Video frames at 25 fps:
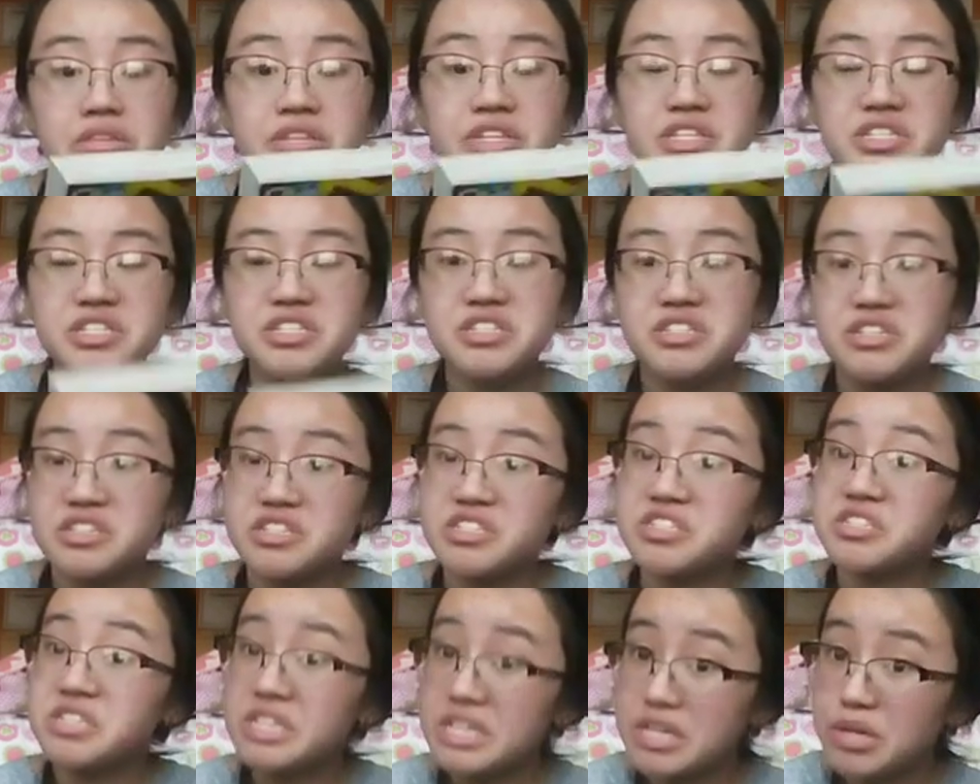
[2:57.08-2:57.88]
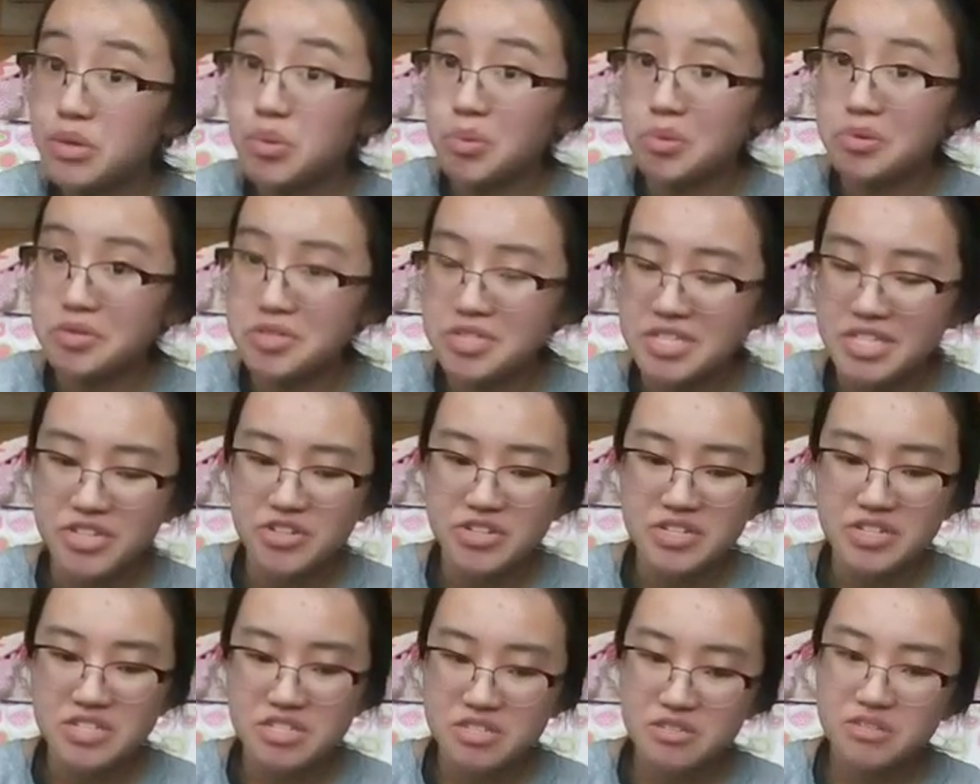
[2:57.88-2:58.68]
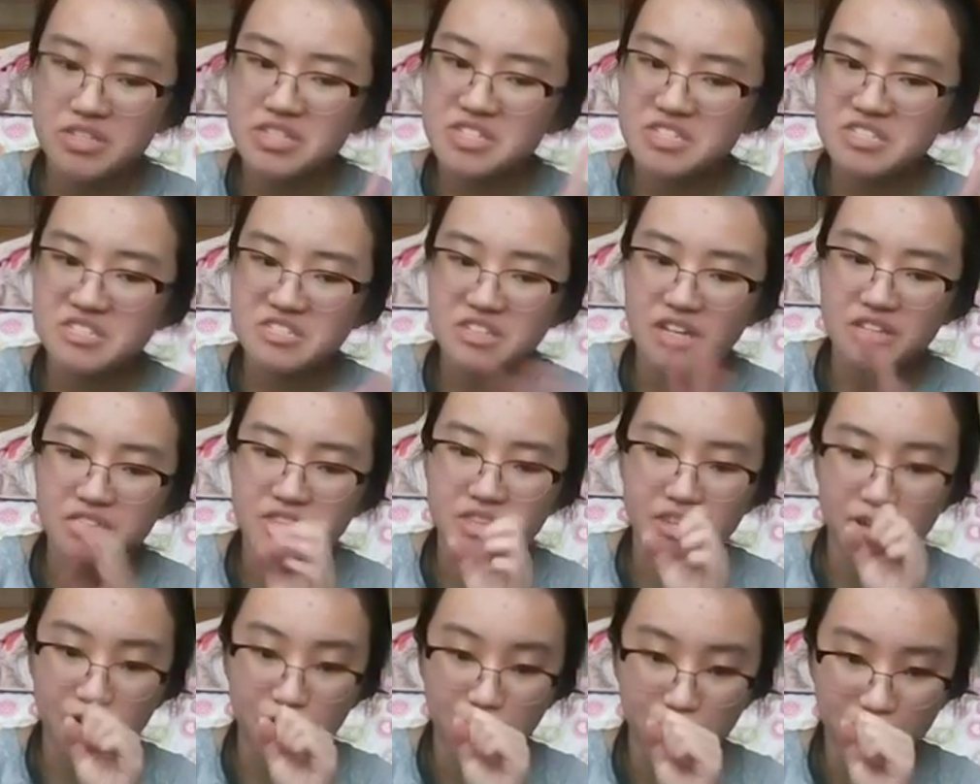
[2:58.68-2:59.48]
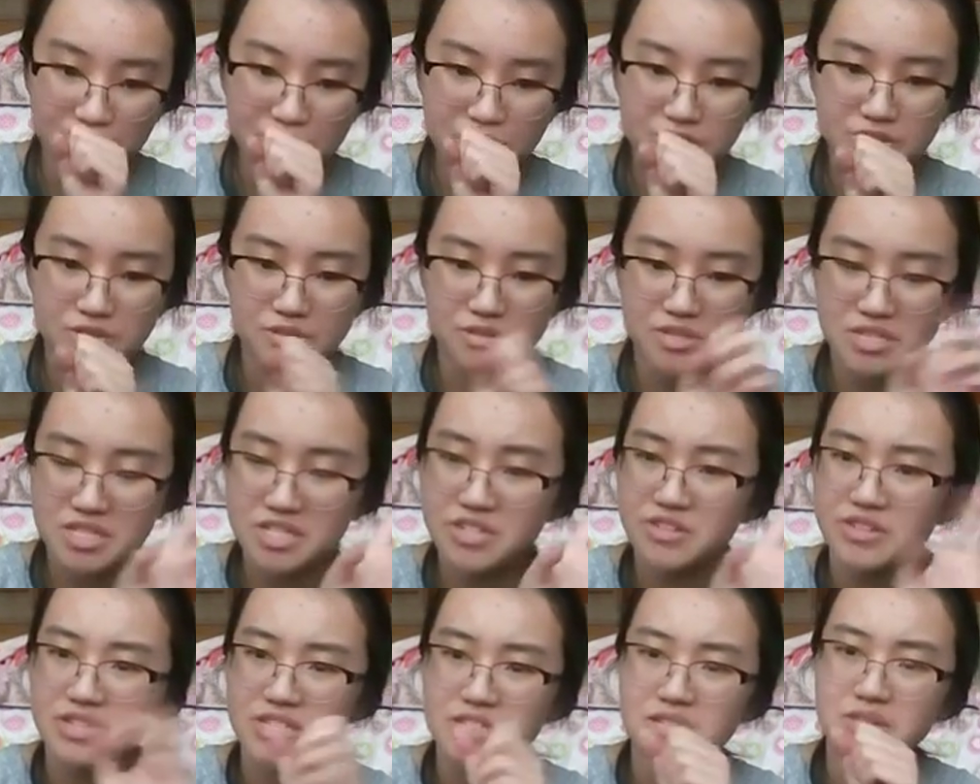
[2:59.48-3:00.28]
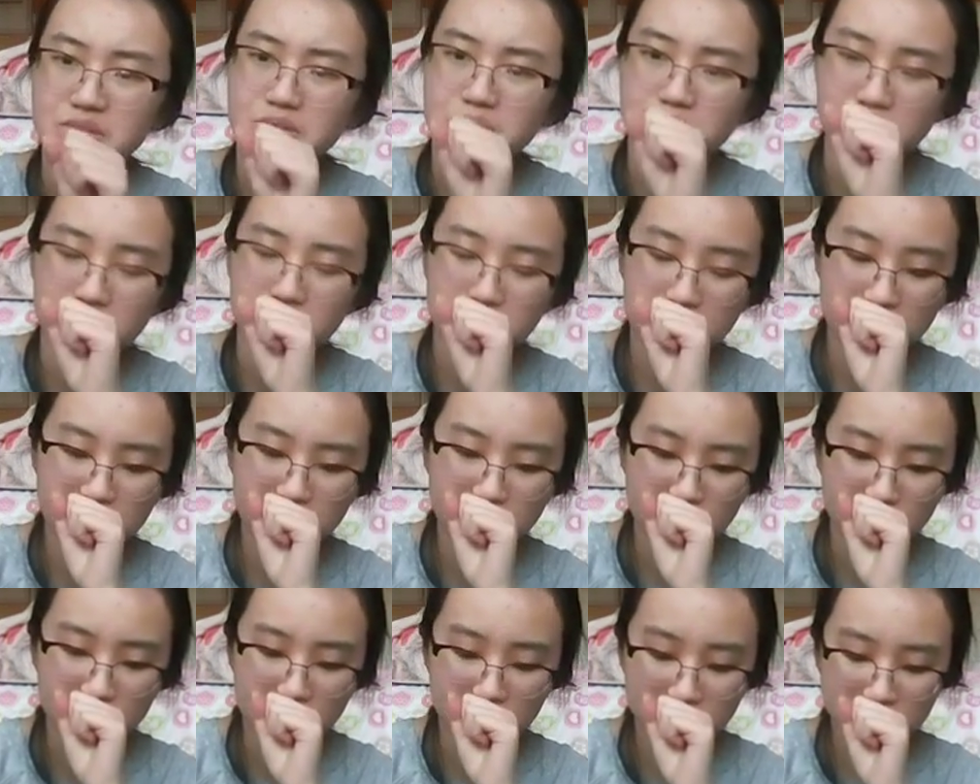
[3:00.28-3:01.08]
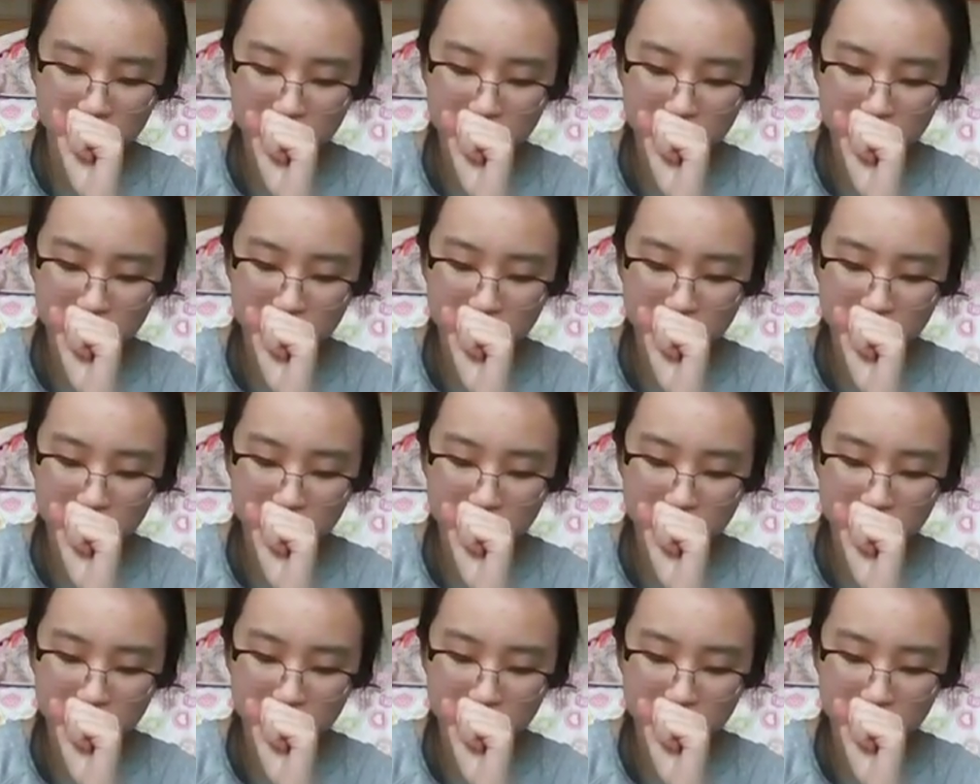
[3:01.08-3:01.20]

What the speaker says: this is a sequel series, so this is not the original series. Oh, excuse me.